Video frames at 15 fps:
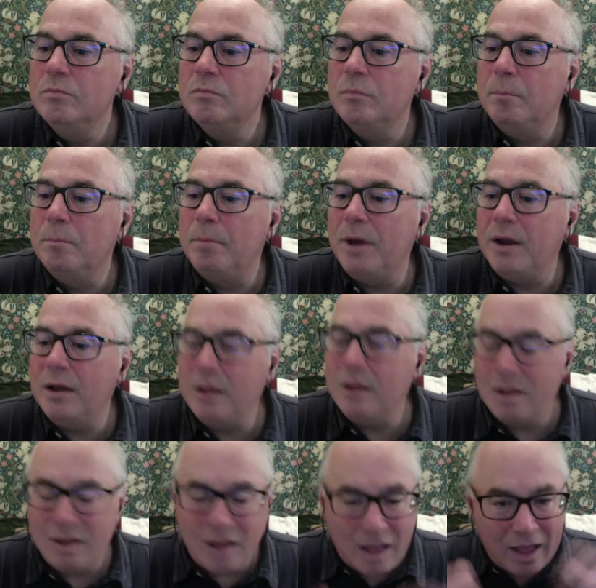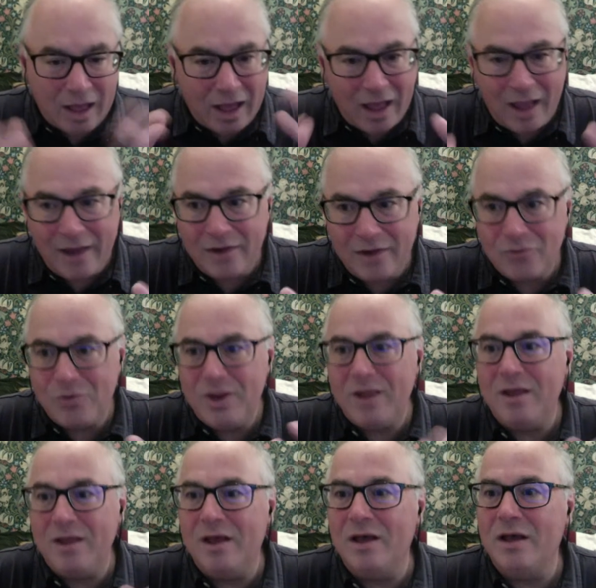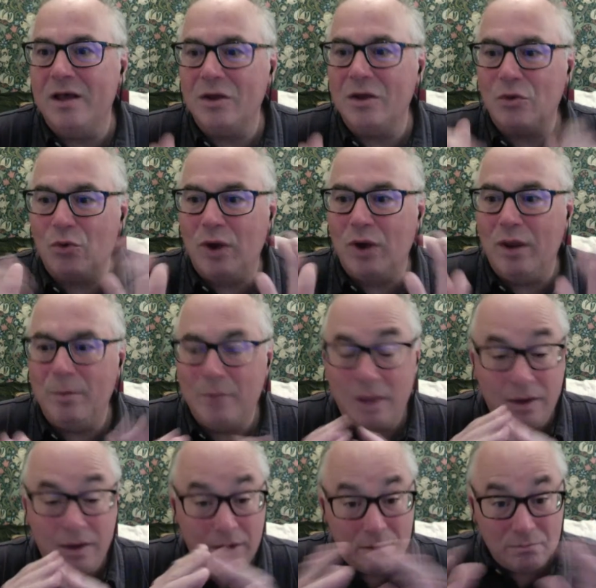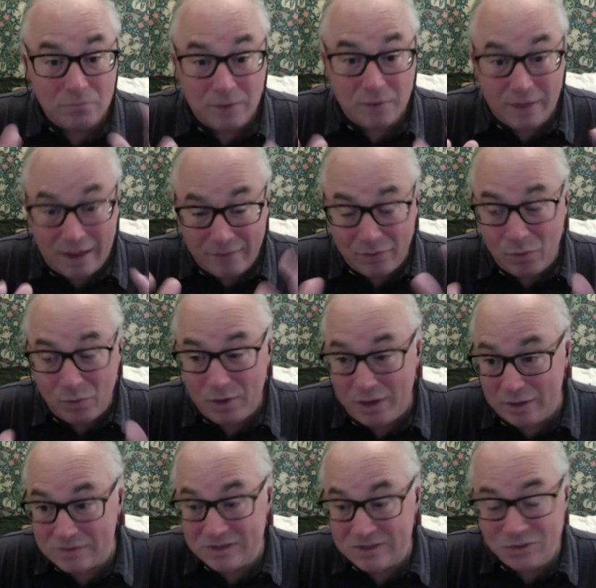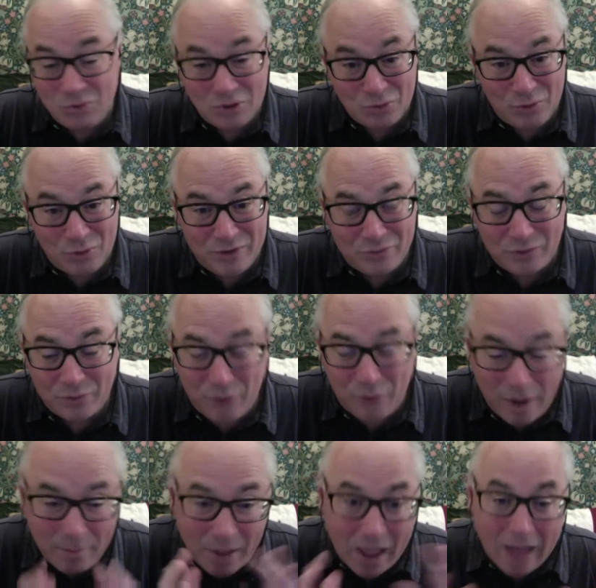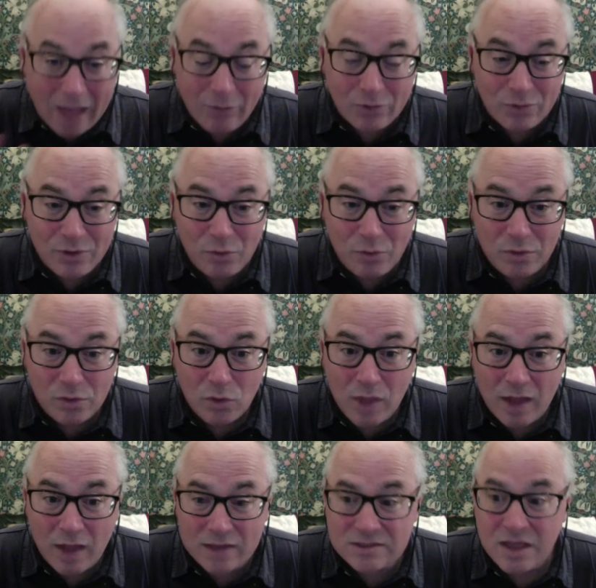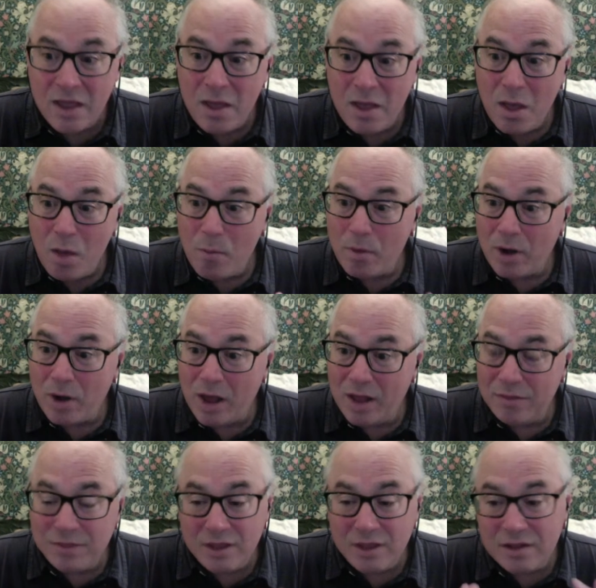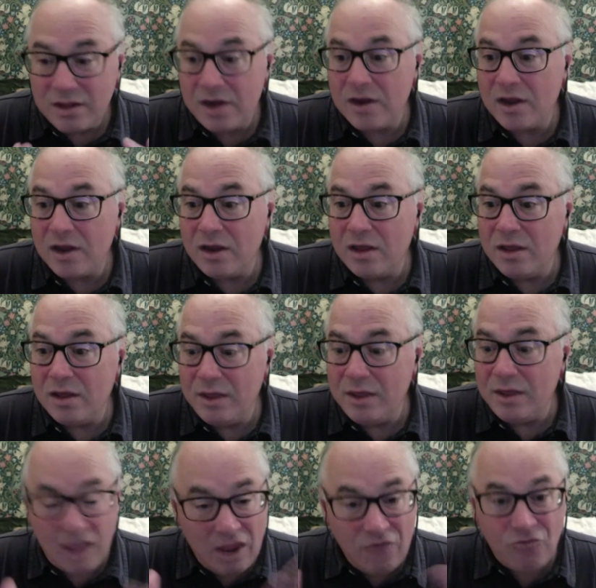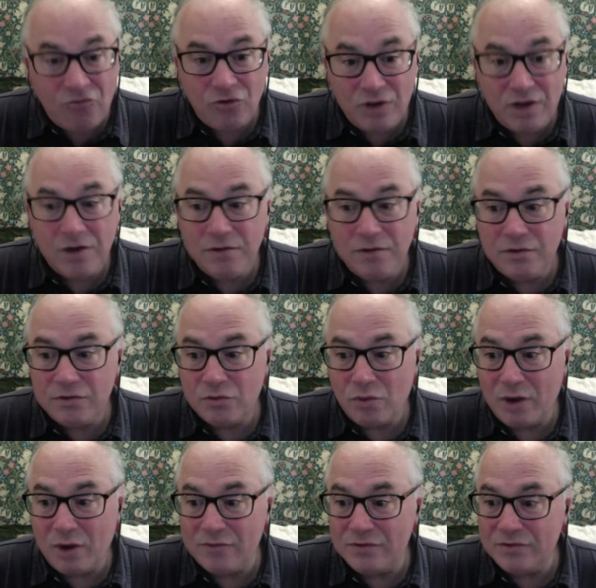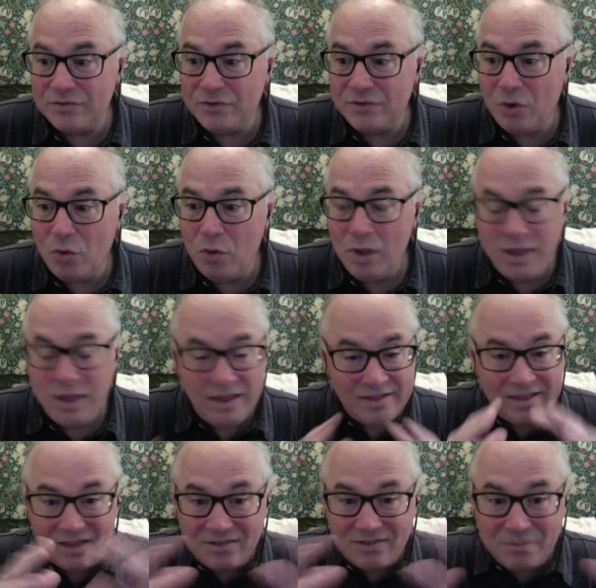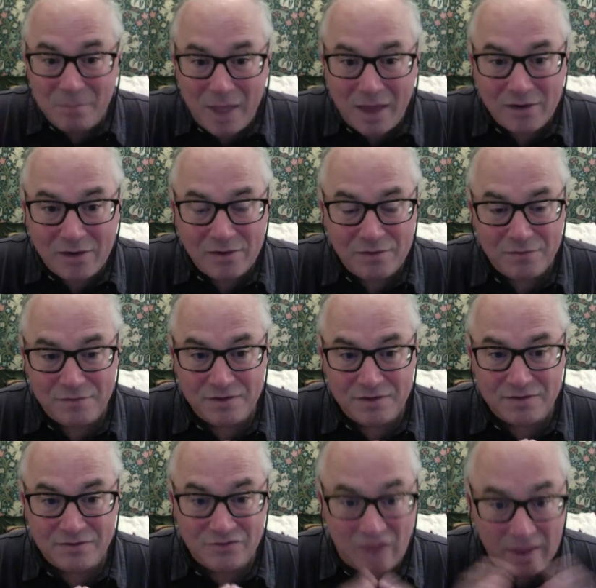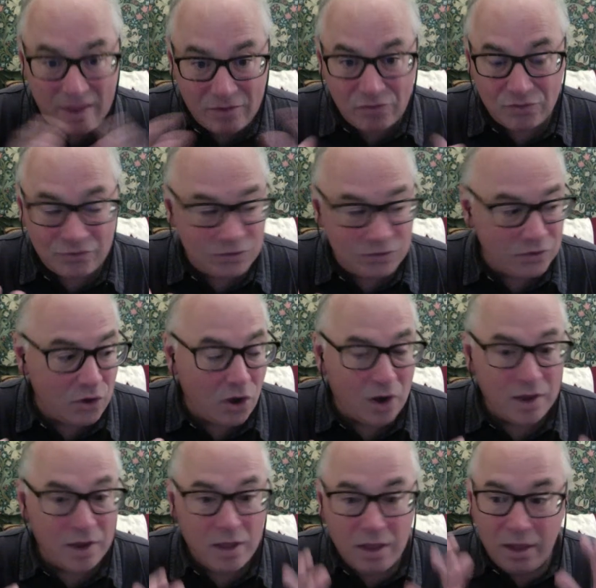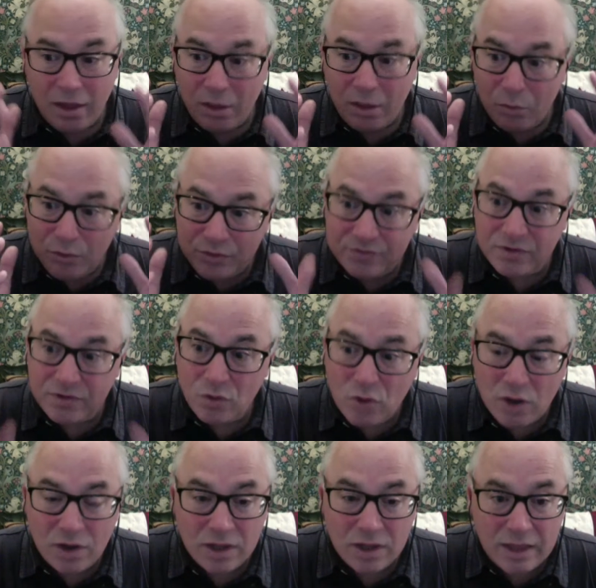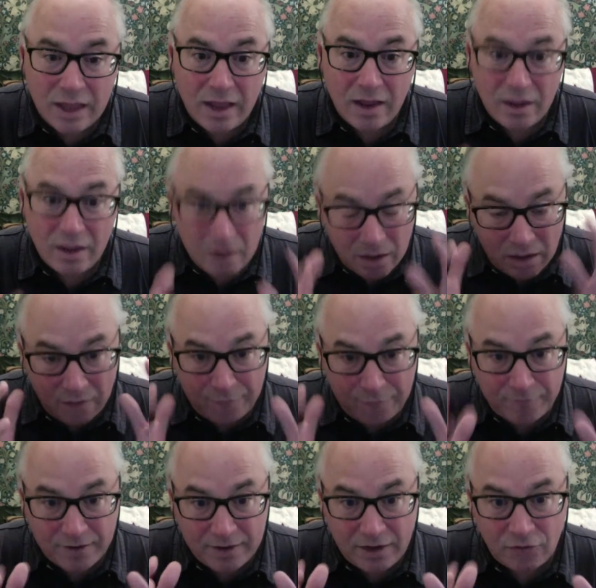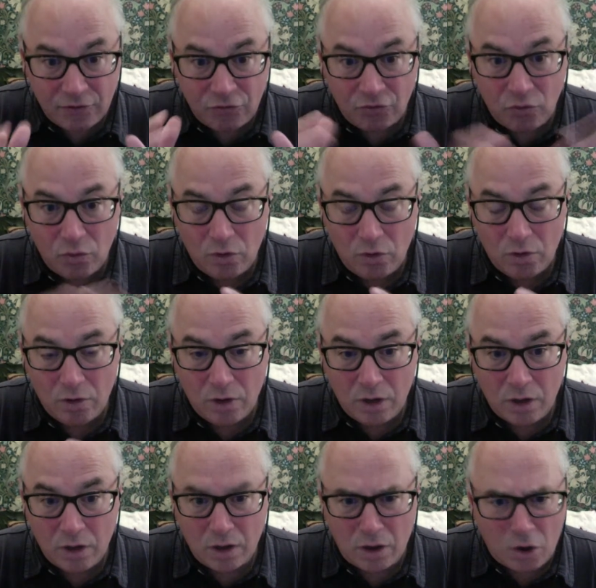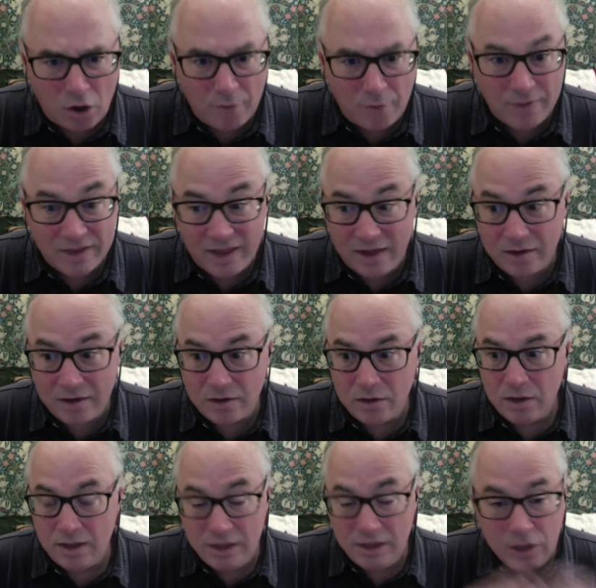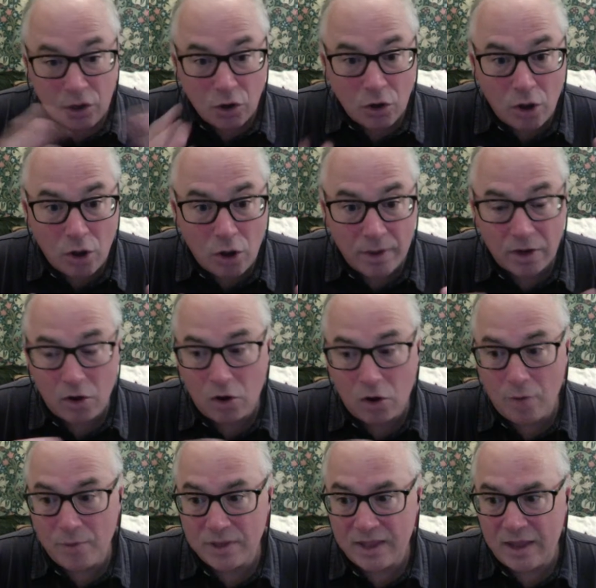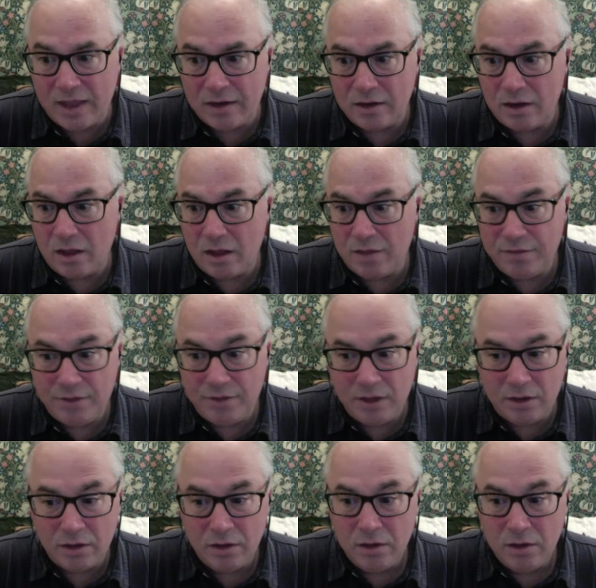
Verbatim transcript: But I agree, uh, Graham, and everyone else who agrees with Graham. I agree with you guys, but I think they're gonna engineered this crisis. So it doesn't matter if it's dangerous or not. We're still going to get a financial uh, Armageddon, economic Armageddon, I think.